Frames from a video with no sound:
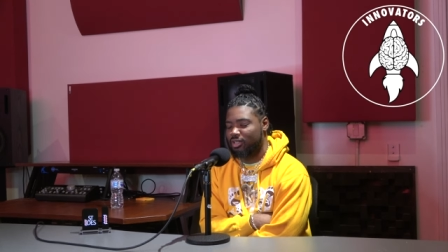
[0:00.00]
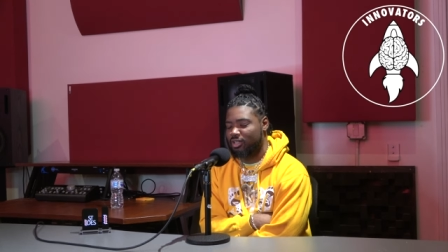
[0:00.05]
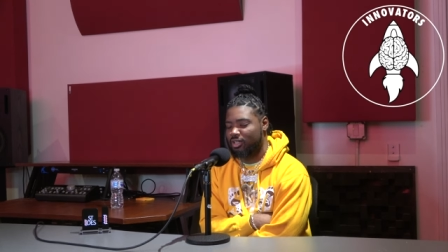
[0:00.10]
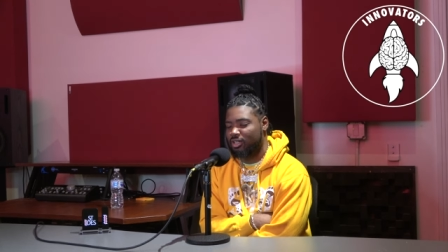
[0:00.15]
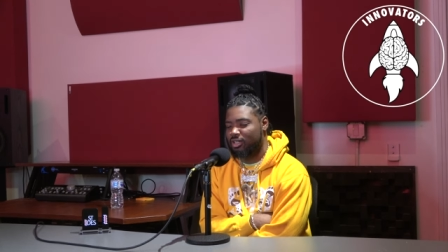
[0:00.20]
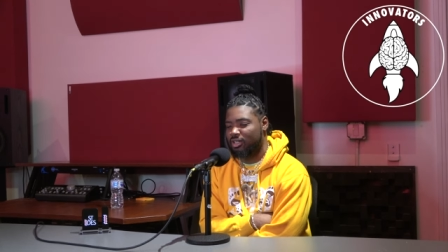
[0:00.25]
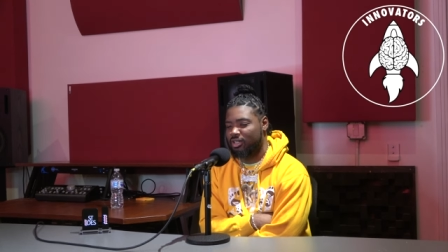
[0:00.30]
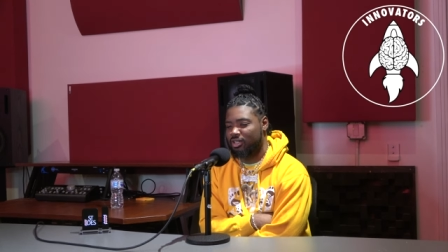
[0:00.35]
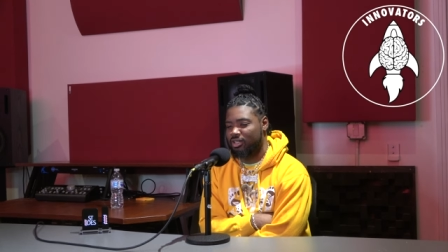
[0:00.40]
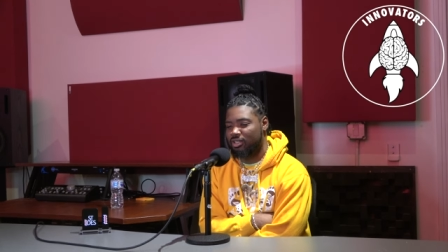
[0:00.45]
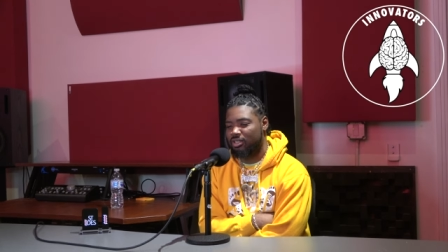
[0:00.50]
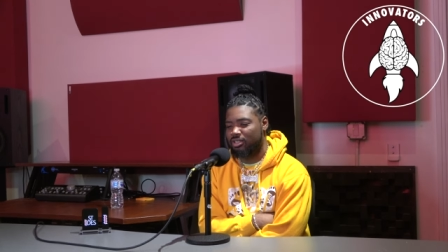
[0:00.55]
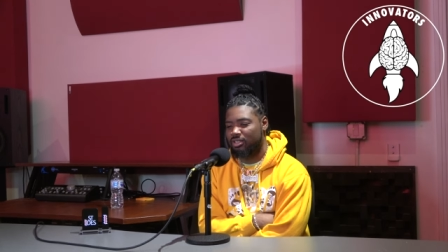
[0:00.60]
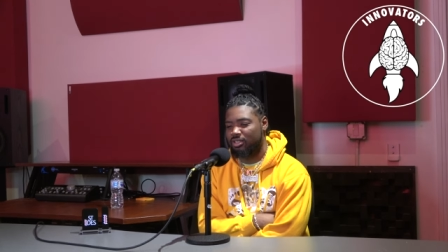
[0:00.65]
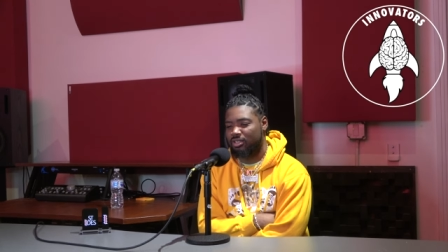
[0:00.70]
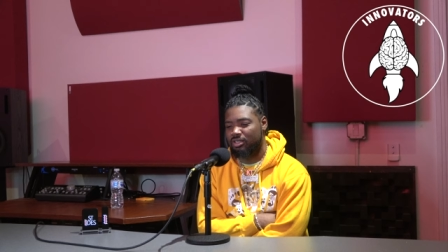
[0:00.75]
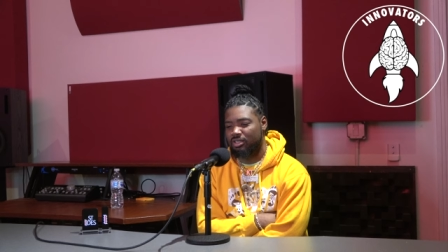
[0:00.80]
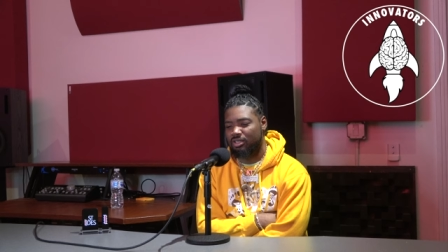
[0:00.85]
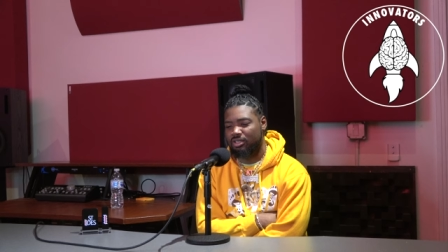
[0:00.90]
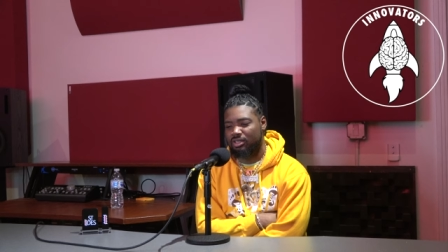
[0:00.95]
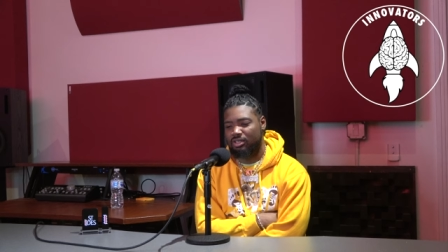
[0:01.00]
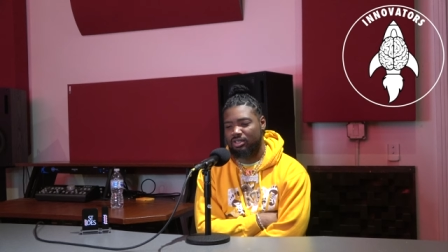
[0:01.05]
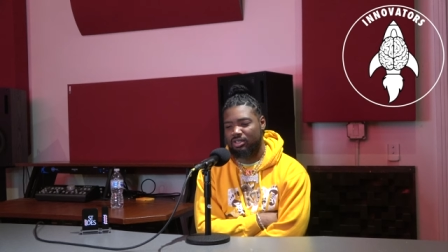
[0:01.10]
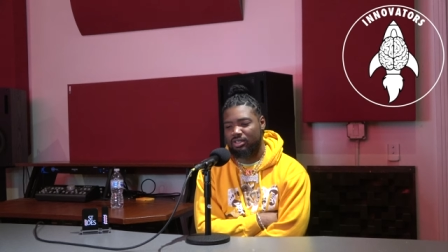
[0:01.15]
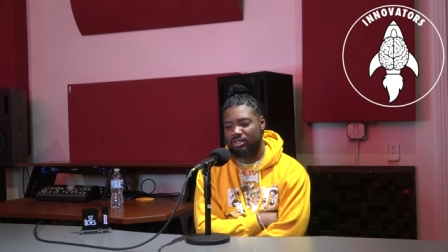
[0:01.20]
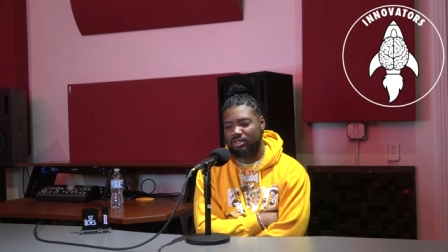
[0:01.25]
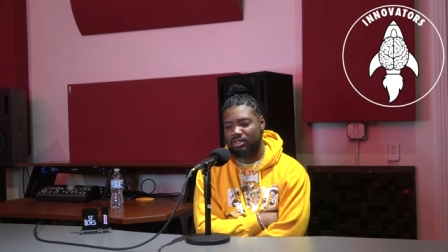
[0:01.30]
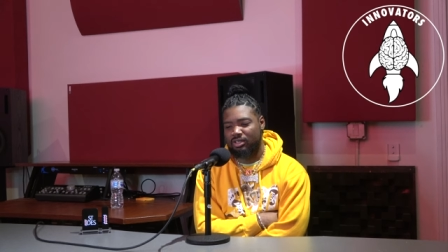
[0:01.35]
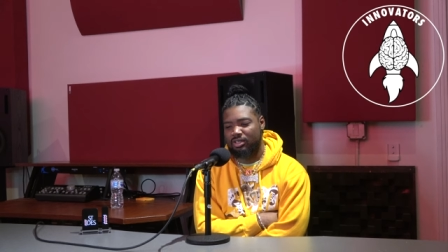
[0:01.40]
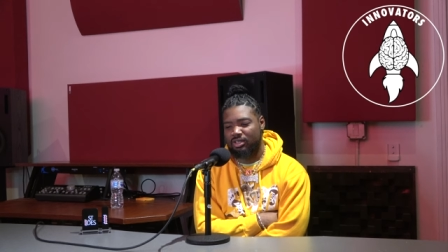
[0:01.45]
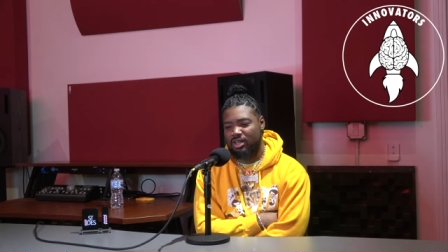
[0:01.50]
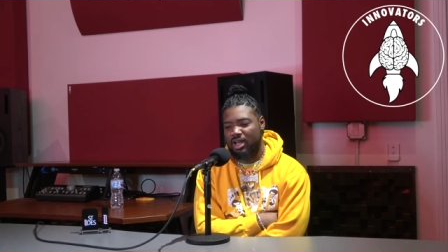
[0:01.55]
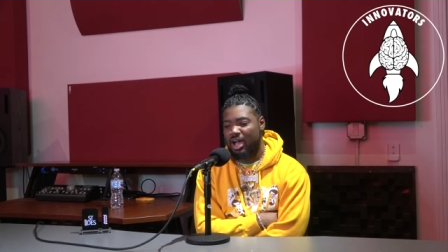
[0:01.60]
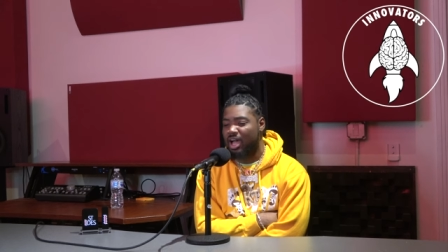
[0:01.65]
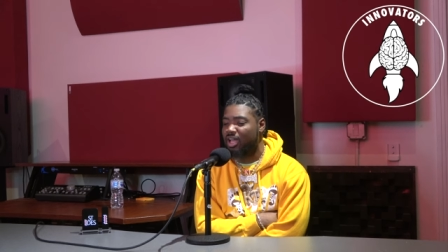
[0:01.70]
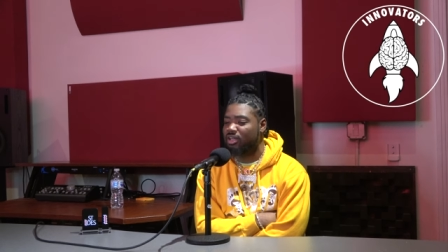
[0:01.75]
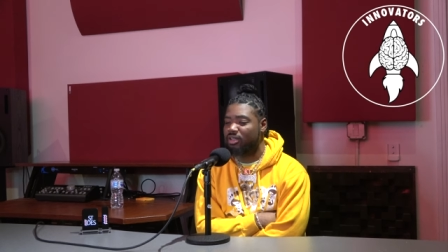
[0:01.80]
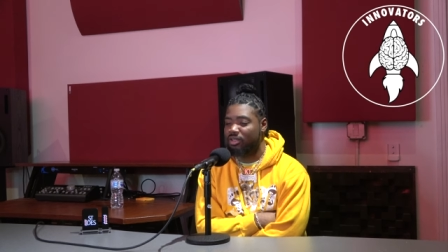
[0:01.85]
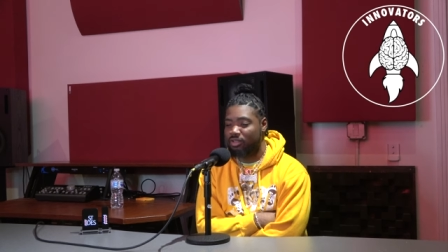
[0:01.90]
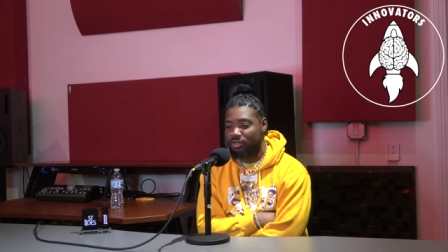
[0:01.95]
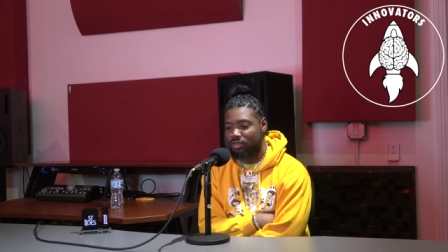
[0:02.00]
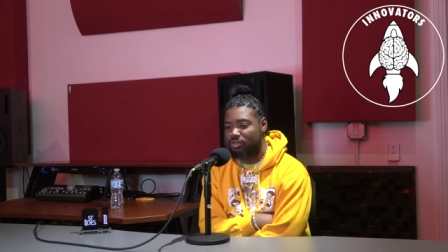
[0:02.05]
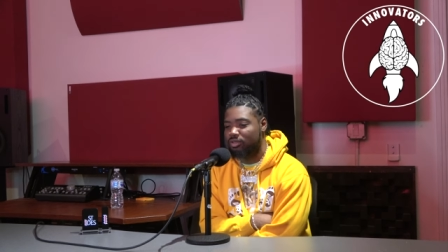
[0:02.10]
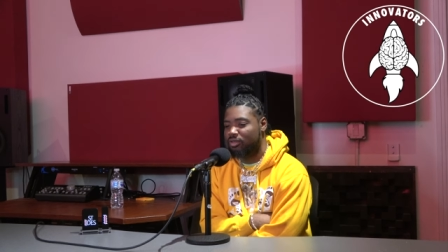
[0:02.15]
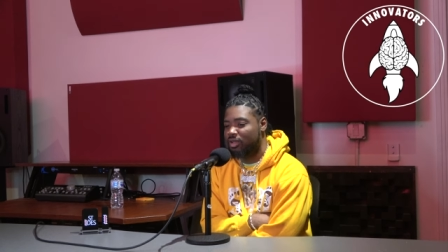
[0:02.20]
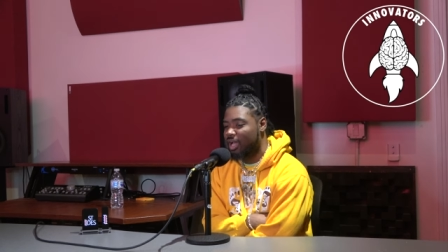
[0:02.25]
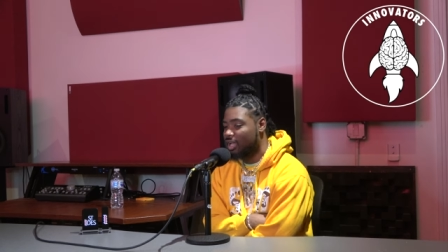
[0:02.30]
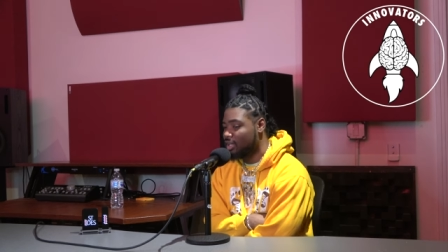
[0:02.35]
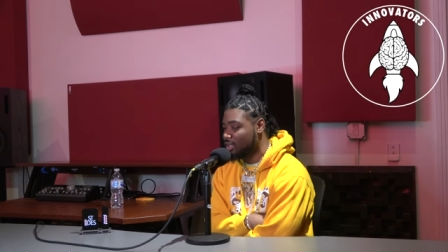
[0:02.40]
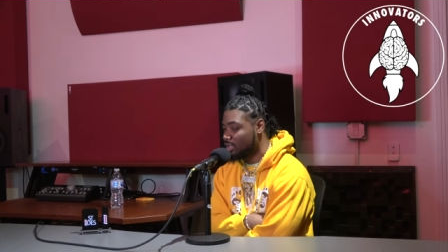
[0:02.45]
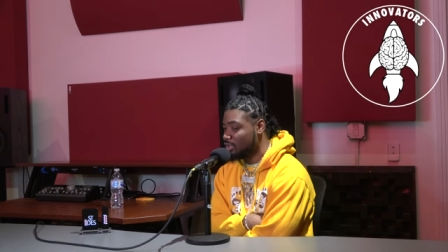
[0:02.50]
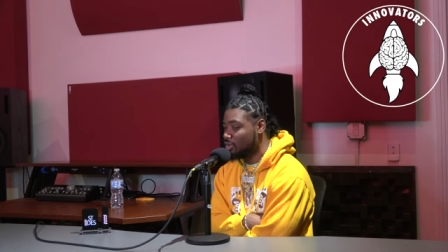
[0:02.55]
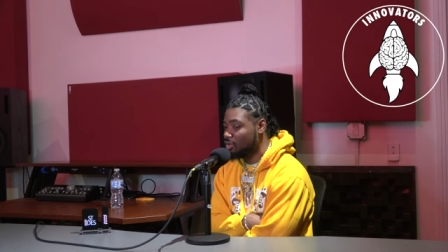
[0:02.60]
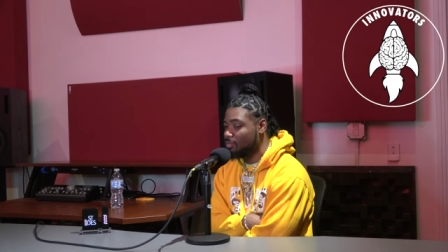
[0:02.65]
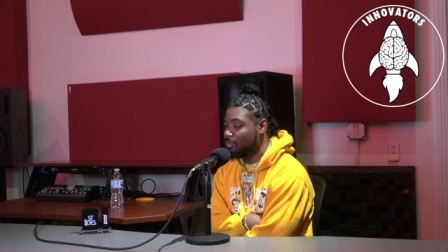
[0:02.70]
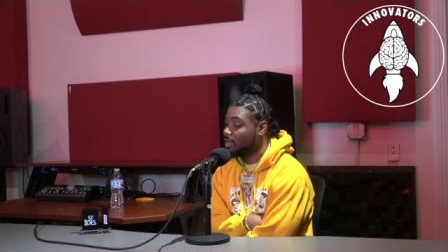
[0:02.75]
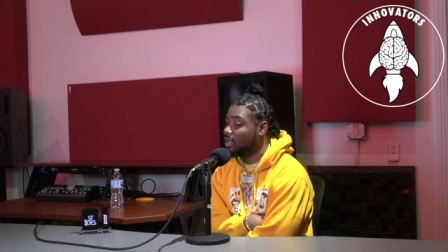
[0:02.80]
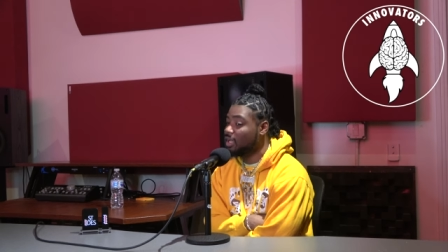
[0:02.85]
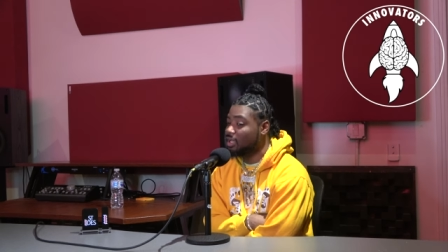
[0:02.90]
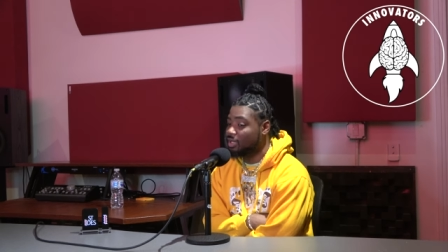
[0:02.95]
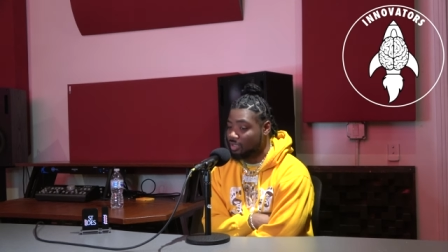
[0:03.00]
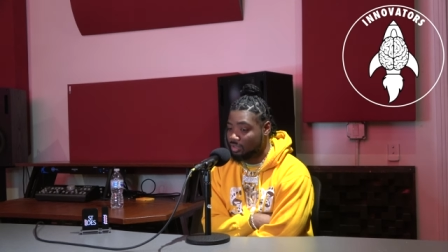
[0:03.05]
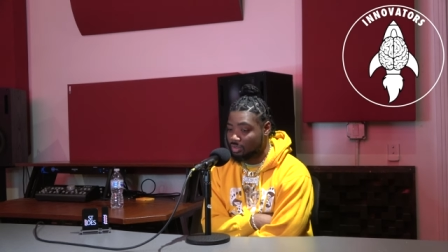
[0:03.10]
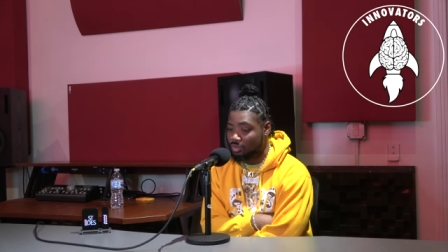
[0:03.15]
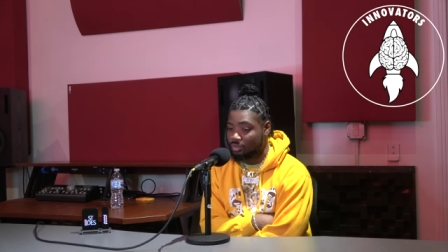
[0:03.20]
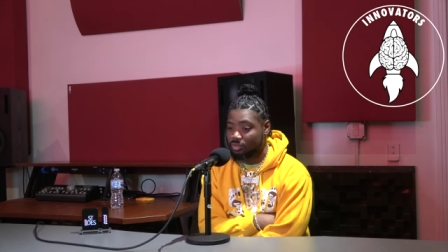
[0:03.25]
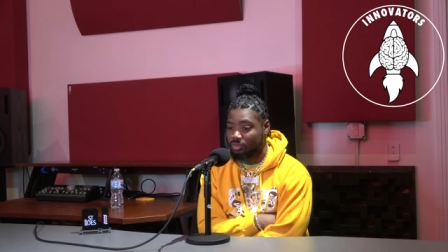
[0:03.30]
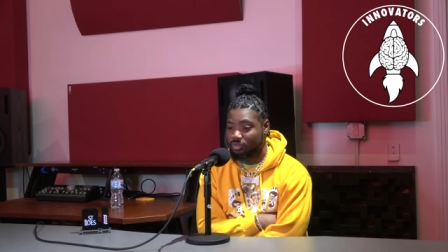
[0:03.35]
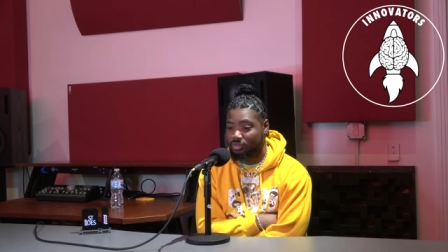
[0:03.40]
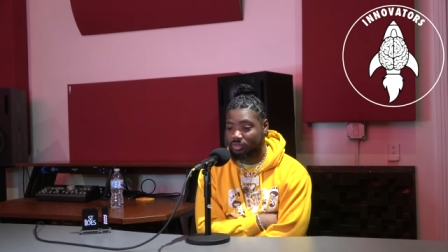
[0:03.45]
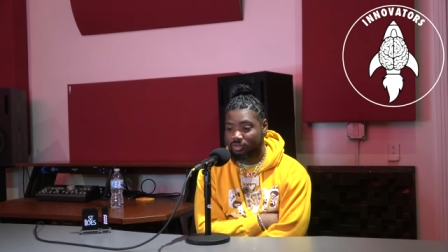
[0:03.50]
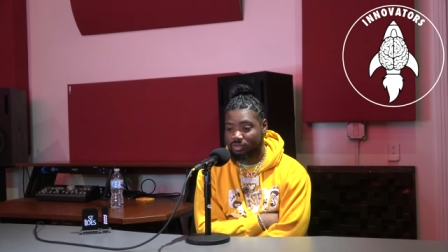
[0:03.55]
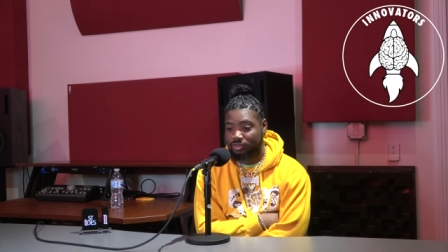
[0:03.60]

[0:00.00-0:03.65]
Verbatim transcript: Uh, I do. I don't, but I do.